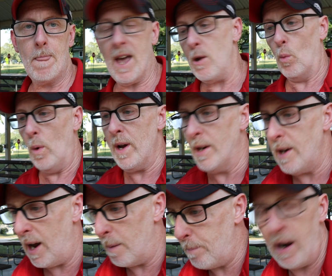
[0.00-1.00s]
And win
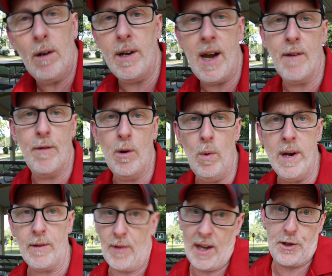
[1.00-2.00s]
apparently every
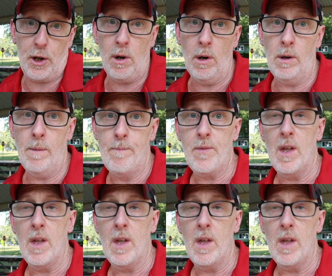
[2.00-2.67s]
week. That's the goal.